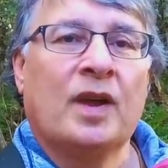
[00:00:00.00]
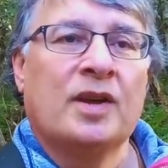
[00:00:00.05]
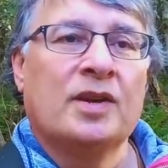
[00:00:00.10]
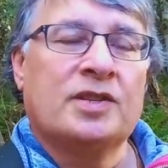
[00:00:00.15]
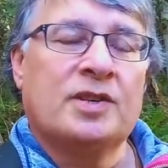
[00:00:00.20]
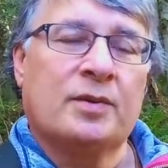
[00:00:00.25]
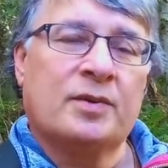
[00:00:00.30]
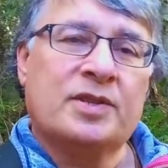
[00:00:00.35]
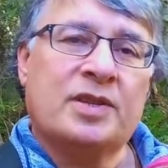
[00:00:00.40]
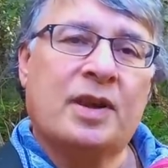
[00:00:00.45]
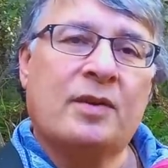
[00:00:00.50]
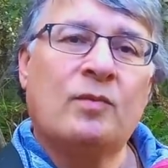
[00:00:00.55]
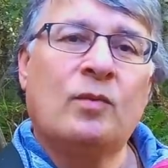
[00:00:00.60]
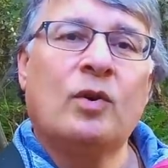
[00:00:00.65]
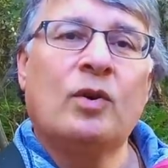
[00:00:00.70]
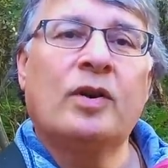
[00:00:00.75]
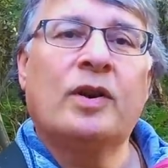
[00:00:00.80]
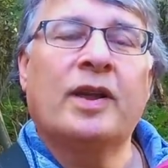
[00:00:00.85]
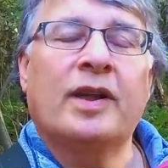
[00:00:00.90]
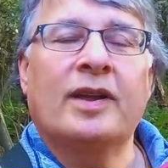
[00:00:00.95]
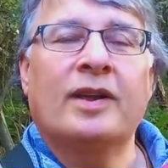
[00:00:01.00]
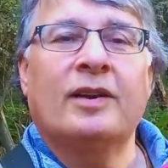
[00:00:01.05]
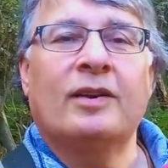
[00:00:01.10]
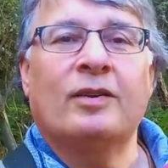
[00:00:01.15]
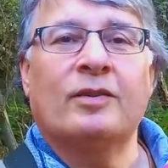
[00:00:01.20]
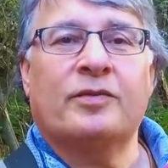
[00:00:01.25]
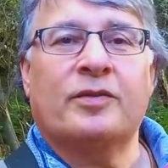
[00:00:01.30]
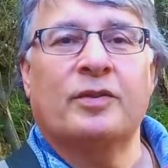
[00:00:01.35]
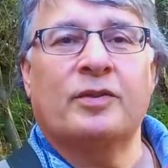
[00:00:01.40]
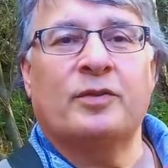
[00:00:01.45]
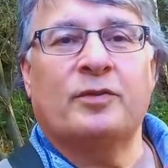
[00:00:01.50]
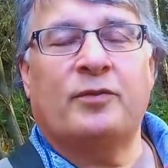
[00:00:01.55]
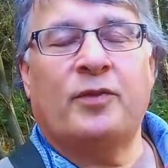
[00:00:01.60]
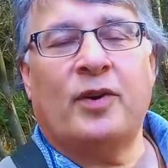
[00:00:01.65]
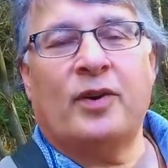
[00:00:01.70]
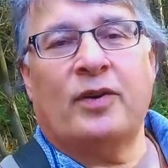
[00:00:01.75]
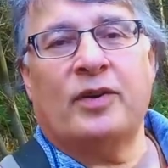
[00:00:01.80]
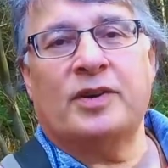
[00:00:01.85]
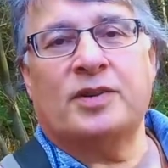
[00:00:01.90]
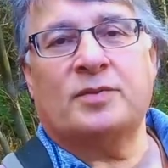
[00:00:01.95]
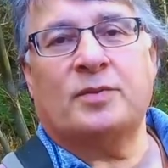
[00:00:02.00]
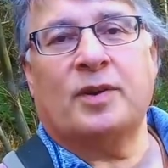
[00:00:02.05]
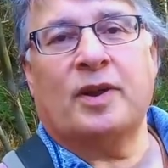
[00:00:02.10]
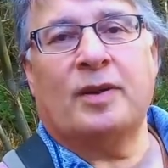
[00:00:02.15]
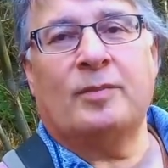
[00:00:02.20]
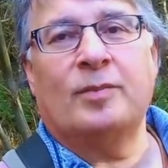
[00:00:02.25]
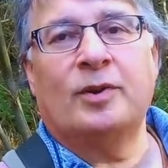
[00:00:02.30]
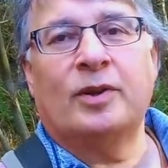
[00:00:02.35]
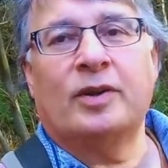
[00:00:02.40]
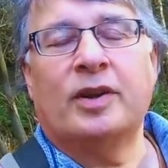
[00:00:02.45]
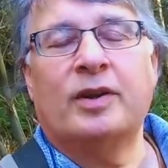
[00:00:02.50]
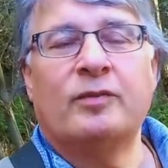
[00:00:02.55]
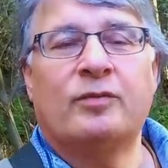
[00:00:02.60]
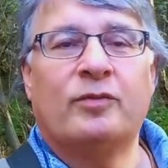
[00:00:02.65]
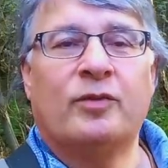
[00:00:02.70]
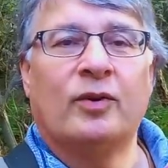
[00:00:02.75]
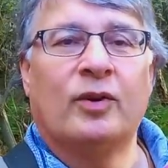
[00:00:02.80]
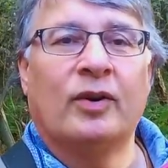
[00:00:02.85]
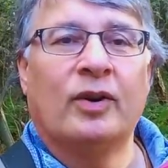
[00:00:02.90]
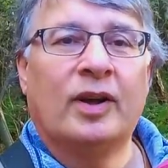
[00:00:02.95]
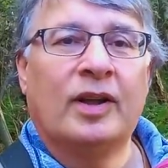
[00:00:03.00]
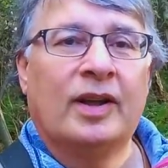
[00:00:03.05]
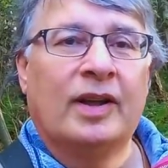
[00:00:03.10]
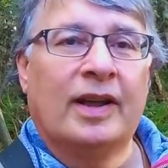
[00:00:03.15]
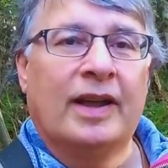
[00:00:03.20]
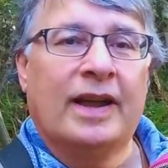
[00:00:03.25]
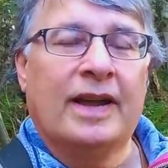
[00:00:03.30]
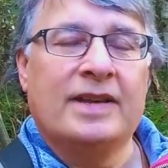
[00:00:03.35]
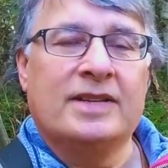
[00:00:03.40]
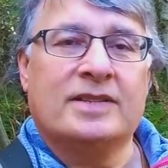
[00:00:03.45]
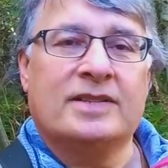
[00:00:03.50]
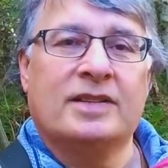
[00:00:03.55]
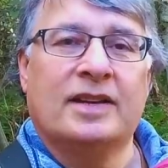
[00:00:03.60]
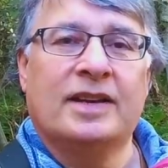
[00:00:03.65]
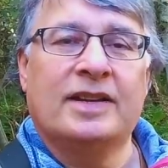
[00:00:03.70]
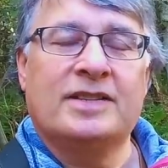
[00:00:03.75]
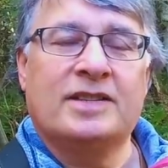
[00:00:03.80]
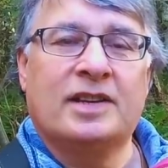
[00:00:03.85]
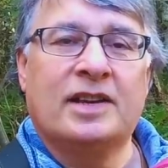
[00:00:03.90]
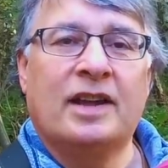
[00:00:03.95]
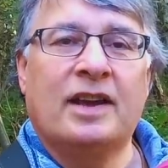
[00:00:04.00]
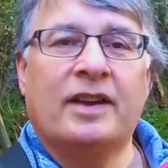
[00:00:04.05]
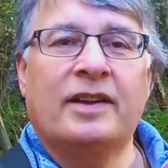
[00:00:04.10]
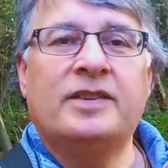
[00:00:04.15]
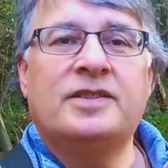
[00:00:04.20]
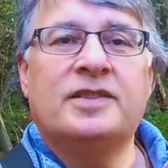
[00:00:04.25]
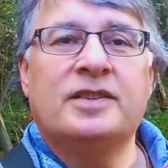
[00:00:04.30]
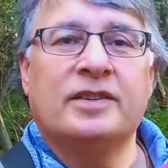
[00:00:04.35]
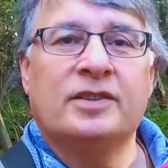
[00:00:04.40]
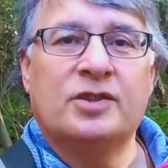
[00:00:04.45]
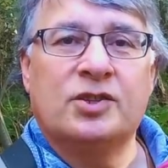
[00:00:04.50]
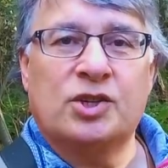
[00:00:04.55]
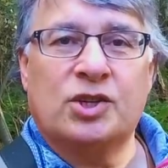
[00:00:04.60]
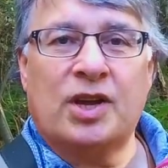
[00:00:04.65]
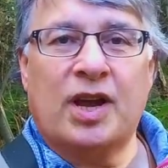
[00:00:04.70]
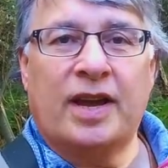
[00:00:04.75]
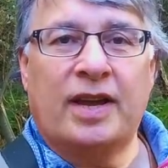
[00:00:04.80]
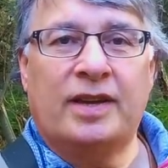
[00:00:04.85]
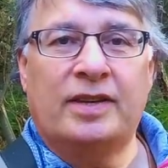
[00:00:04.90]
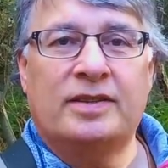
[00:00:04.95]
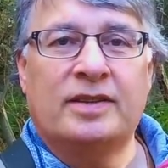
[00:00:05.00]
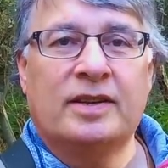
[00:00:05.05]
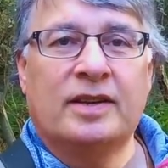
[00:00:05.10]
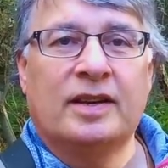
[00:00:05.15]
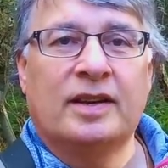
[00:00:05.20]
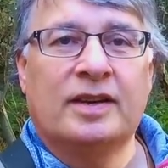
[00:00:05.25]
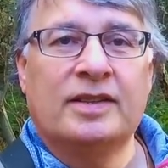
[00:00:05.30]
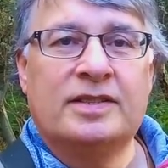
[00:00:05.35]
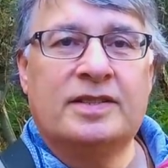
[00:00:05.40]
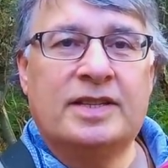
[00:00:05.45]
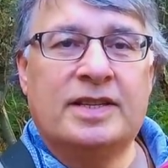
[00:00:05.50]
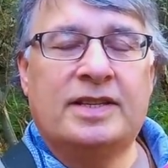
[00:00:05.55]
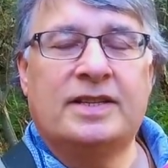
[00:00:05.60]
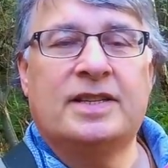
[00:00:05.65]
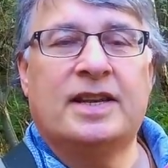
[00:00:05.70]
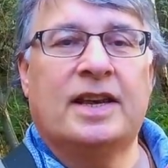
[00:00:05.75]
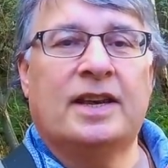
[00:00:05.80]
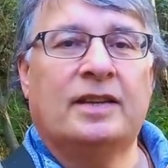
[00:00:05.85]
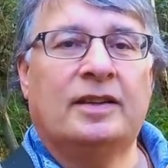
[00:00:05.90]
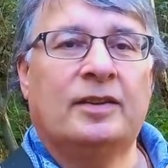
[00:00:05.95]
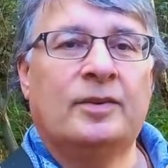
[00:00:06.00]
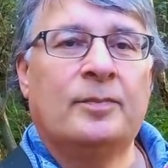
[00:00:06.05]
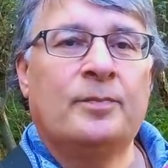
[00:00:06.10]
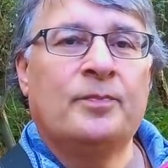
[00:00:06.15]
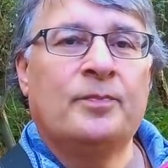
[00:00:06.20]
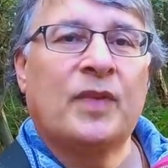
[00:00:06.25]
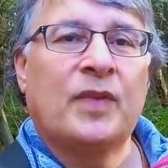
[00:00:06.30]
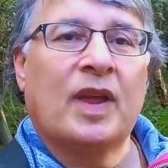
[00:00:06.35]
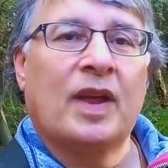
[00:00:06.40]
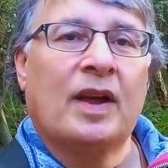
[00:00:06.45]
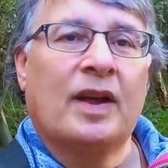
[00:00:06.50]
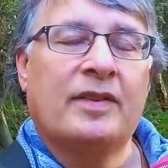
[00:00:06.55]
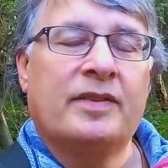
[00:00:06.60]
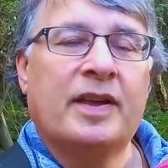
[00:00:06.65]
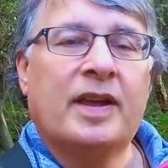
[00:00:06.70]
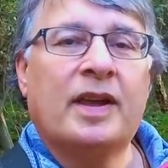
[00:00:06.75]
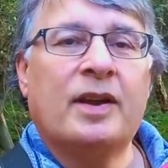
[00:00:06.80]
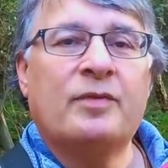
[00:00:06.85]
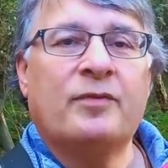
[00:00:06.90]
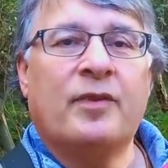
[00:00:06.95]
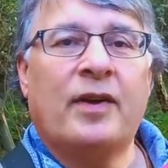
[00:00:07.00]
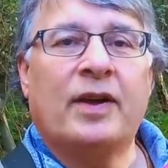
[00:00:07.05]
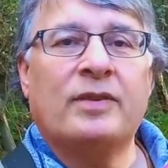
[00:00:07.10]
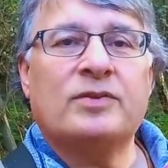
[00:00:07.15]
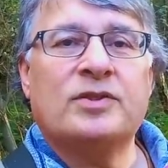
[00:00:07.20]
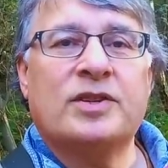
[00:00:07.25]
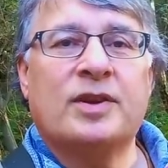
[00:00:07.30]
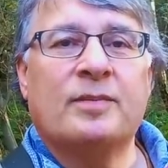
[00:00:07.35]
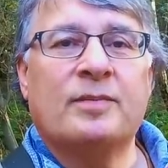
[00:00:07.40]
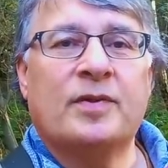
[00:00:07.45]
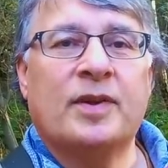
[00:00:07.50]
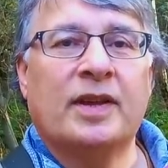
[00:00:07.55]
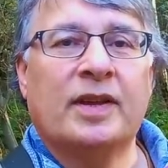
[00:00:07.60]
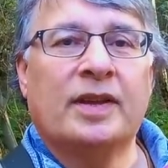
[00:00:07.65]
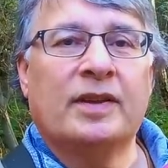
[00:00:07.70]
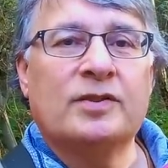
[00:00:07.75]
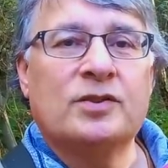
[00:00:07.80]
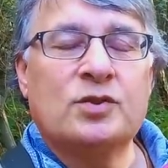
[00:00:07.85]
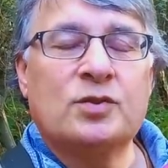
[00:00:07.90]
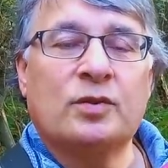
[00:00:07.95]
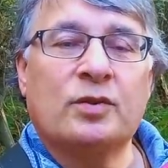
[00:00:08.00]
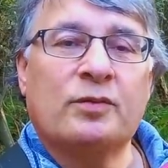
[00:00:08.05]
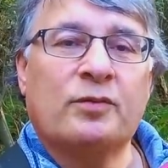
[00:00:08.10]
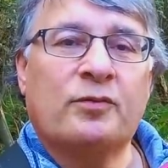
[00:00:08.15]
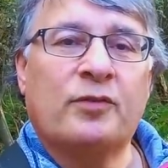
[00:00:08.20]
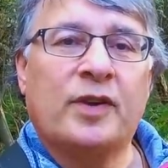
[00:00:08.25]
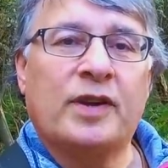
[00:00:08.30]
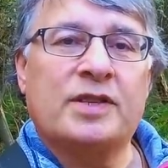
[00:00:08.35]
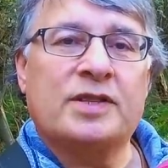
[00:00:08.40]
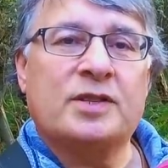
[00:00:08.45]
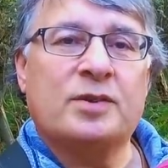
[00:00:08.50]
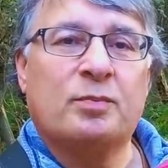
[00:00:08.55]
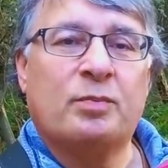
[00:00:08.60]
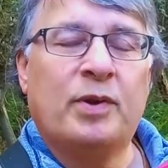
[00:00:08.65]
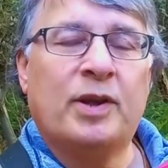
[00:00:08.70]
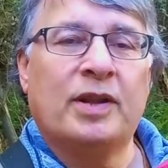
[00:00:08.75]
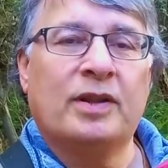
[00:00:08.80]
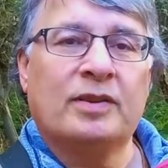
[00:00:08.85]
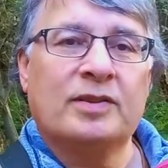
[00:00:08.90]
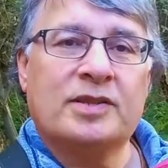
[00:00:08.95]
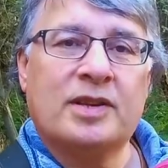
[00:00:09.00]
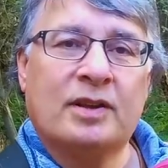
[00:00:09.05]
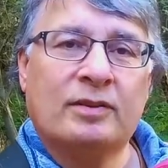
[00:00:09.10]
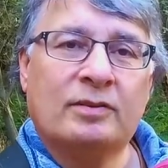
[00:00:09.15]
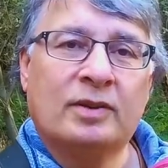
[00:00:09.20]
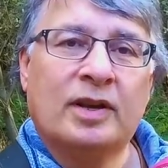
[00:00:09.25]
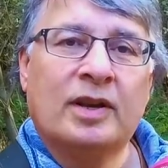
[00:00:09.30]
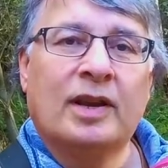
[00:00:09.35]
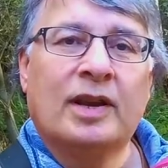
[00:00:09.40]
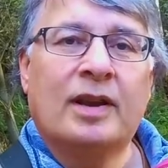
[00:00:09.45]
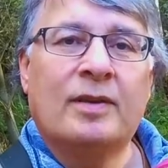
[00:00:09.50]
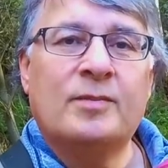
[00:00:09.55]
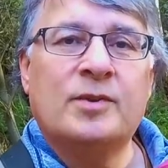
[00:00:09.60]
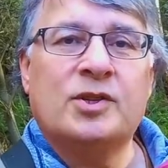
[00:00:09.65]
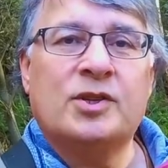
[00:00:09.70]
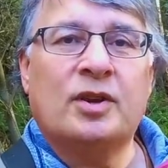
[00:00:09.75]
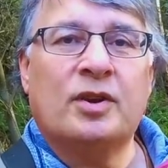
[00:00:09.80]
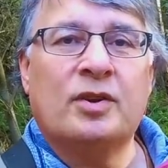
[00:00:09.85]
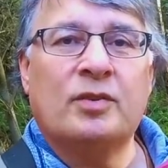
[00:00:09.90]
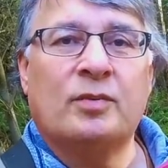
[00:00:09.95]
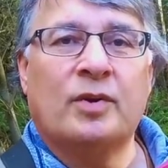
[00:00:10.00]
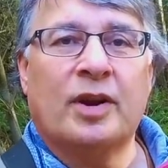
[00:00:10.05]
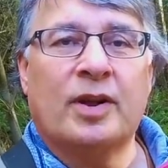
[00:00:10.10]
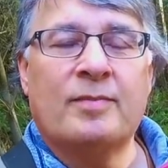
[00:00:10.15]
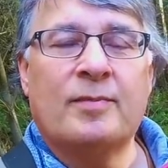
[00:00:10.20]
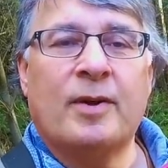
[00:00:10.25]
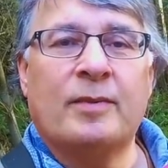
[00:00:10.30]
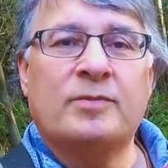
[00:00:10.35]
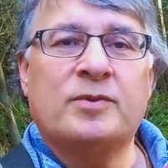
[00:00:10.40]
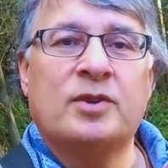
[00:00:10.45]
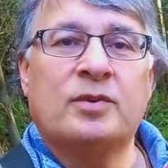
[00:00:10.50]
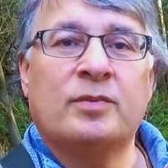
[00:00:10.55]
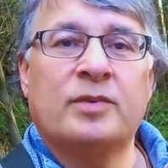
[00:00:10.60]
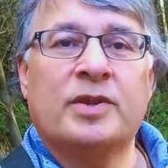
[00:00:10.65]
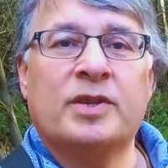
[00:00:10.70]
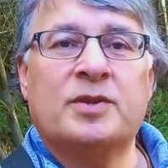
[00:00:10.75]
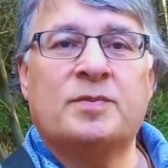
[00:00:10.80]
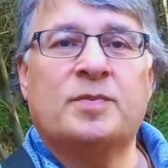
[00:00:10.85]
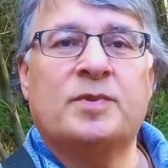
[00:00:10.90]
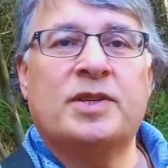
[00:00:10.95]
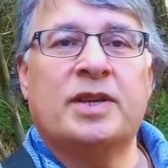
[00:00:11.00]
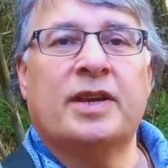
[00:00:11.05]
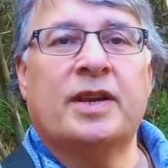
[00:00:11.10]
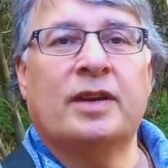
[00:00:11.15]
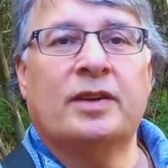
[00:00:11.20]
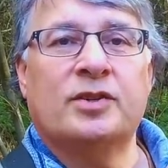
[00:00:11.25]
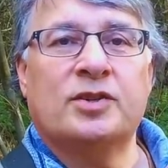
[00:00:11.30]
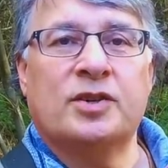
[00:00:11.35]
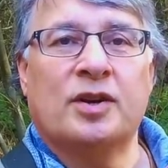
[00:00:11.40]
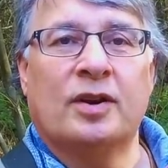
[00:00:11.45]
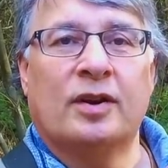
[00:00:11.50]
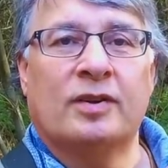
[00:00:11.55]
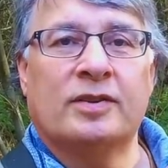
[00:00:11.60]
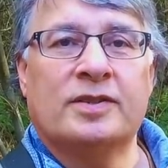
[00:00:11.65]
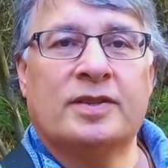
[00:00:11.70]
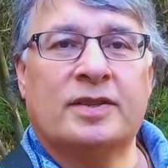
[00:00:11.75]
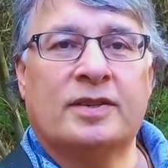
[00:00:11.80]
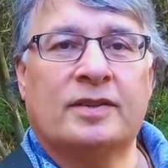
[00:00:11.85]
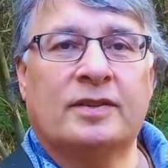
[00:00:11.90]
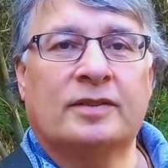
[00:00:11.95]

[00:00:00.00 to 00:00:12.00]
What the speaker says: So as I'm walking along through the forest, what I'm looking for is light and shade and detail. I think I found something that sort of fits the bill, so let me show you what I'm up to with this particular shot.